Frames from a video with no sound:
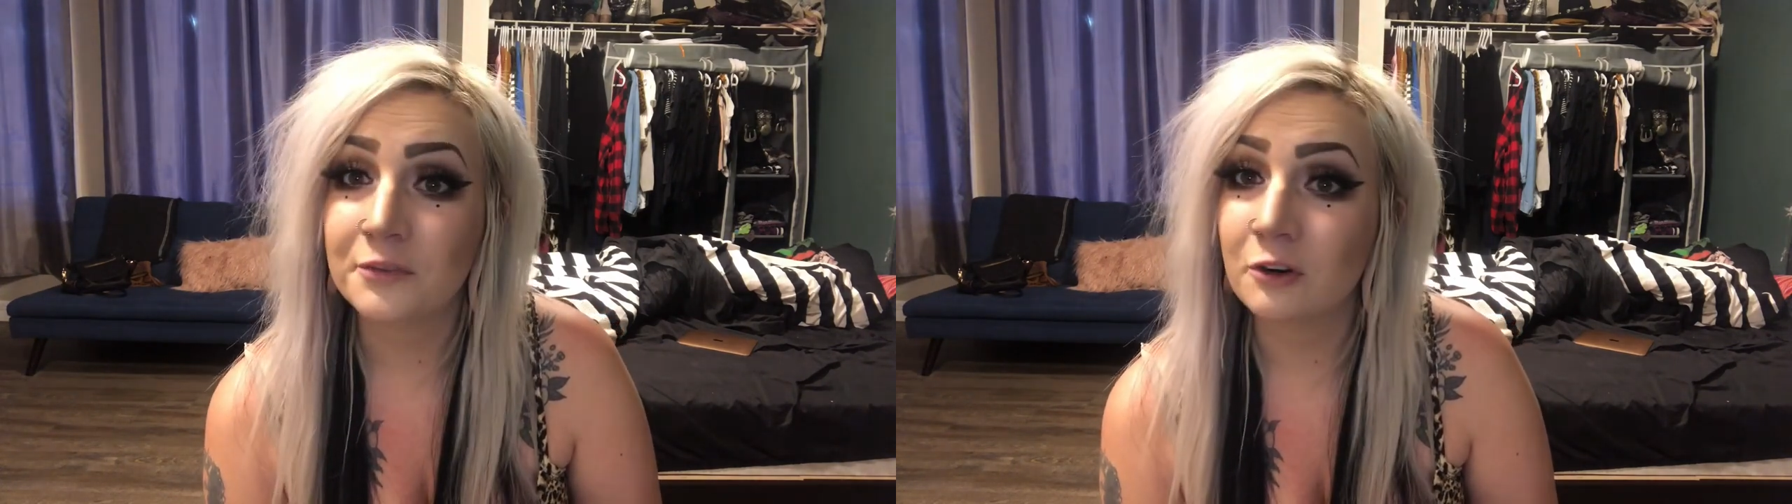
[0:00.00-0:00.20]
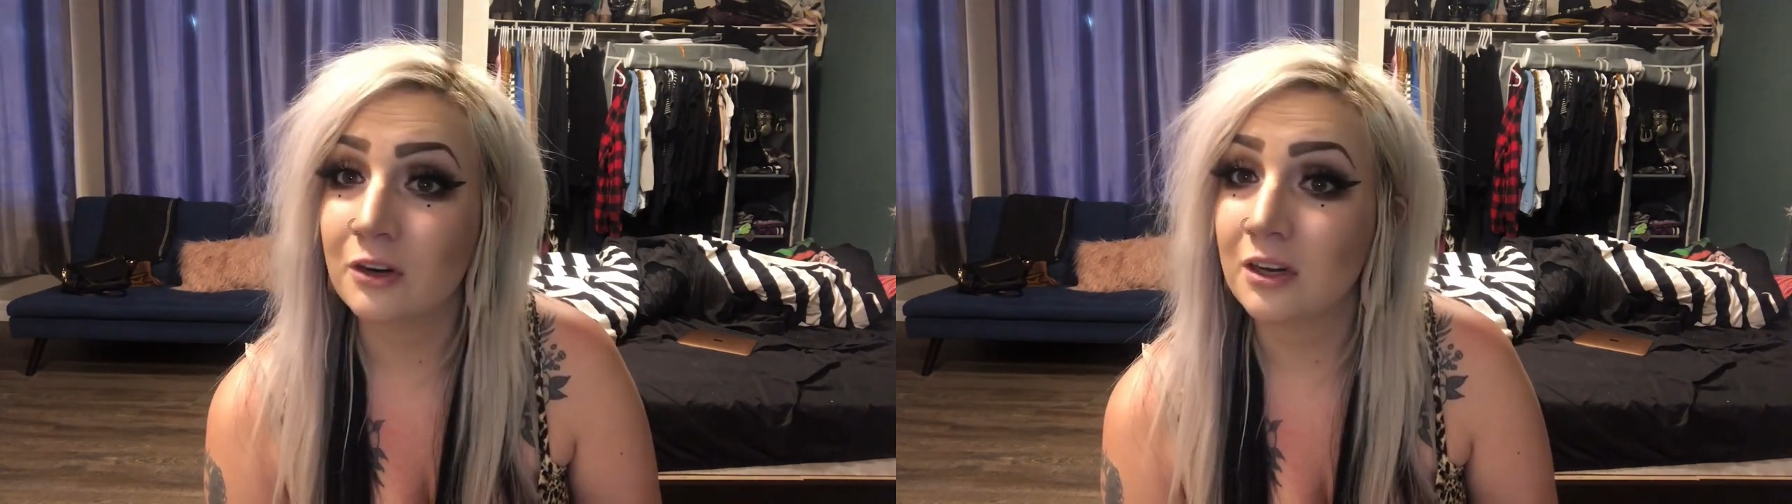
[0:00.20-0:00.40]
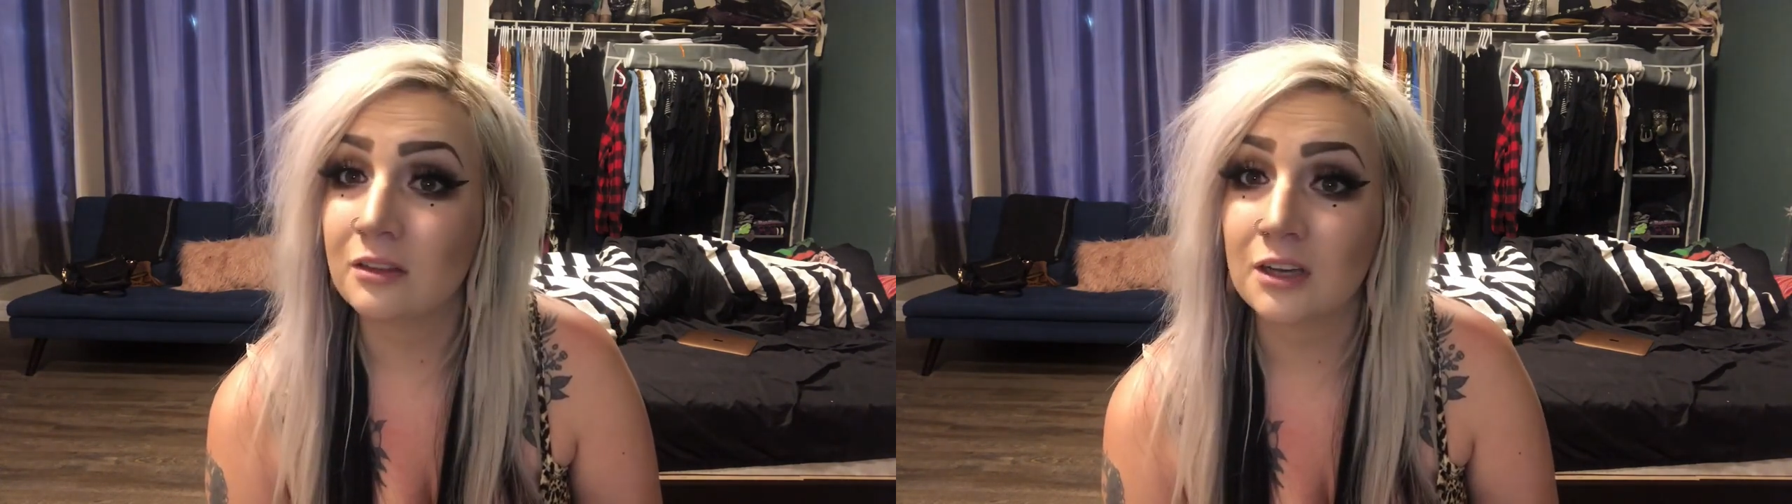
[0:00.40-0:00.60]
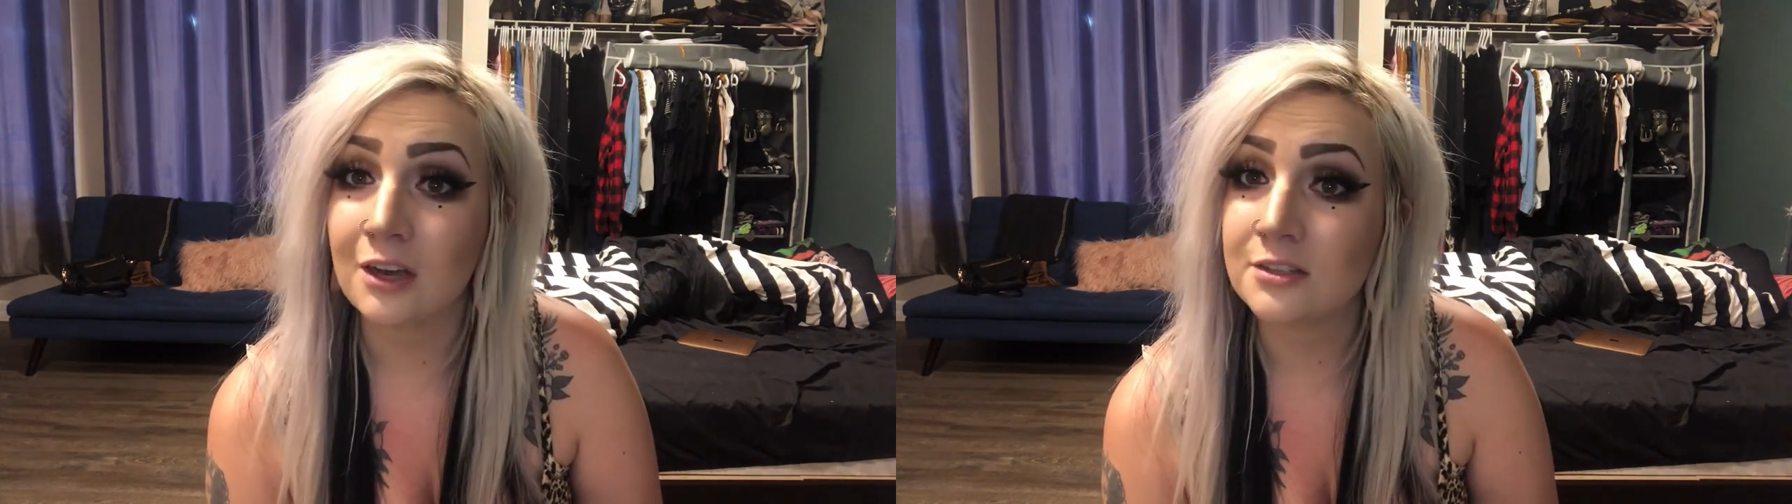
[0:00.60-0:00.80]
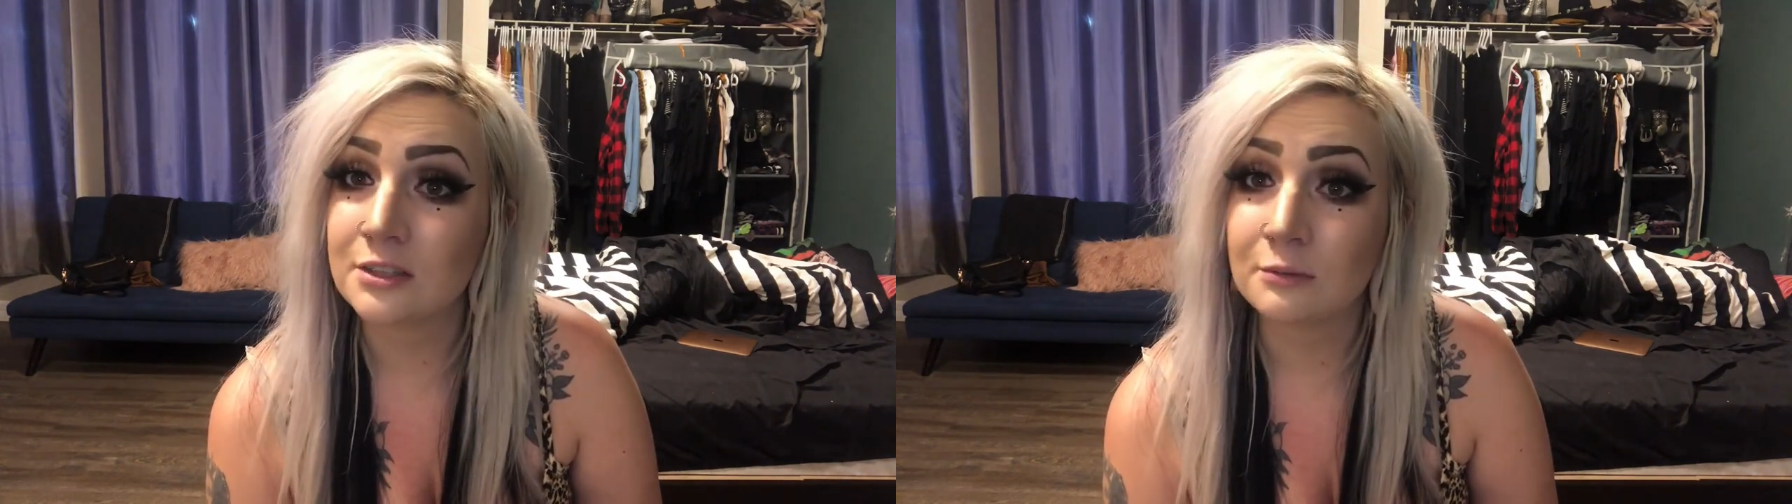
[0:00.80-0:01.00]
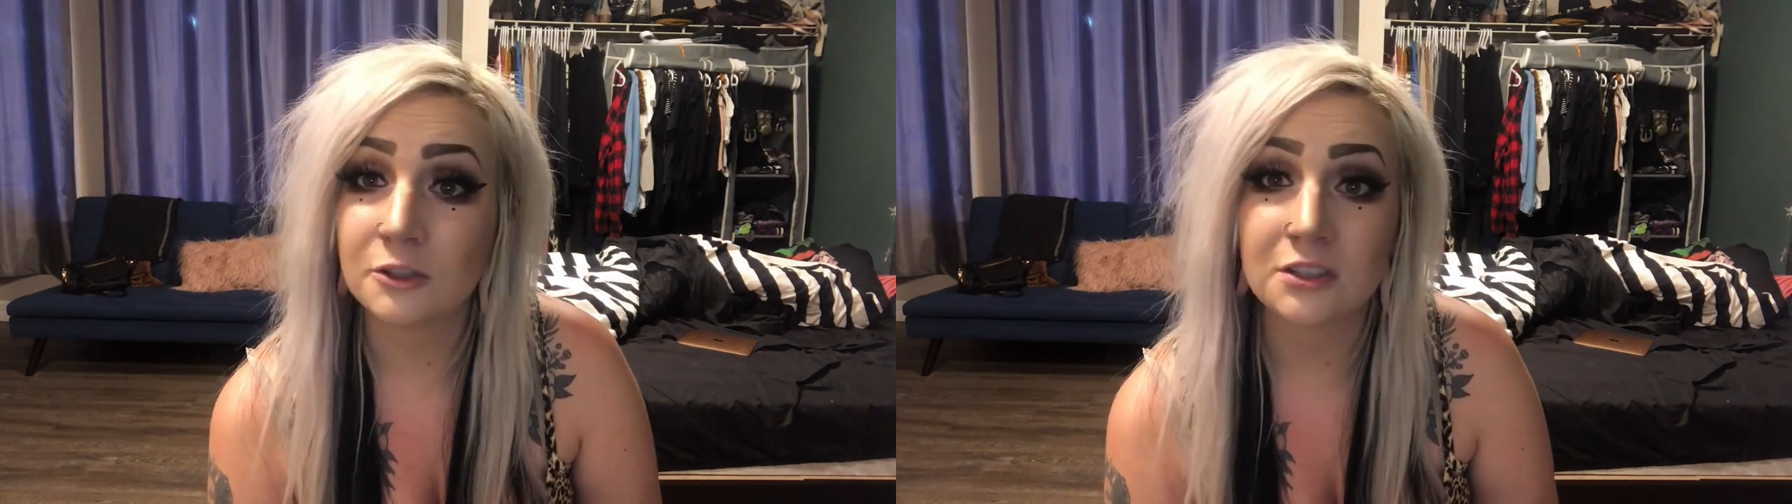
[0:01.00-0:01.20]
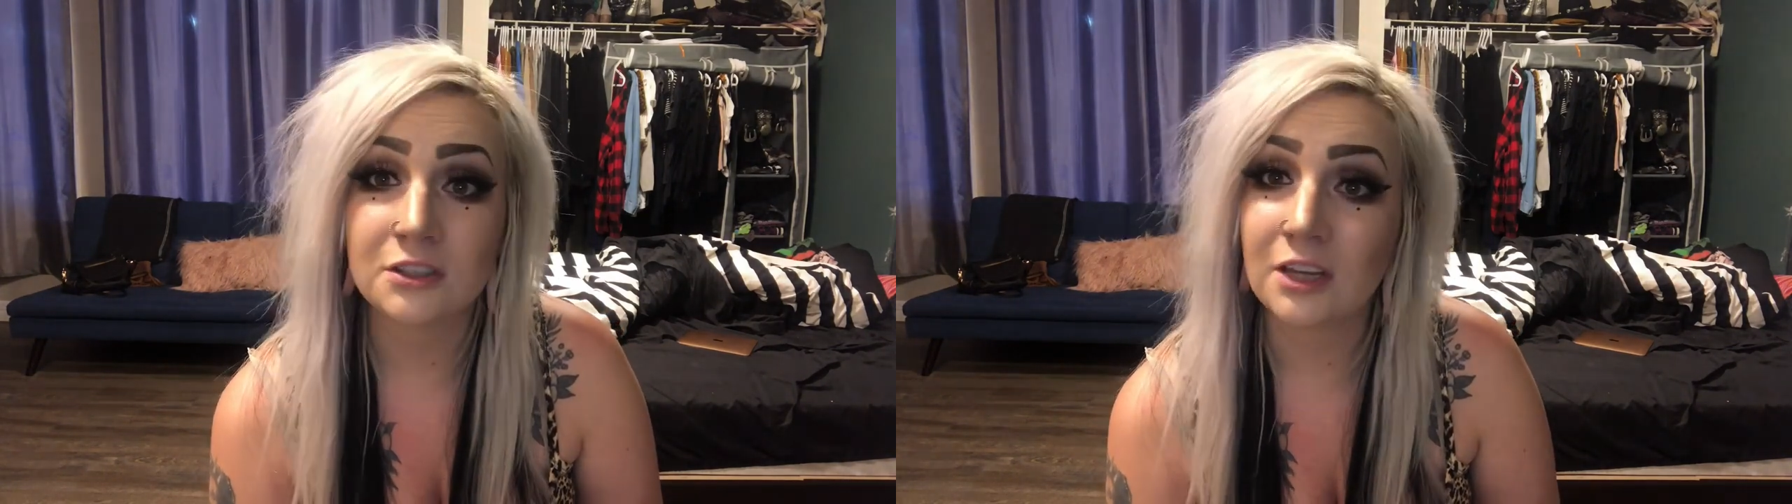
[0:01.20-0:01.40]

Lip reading: or the customers.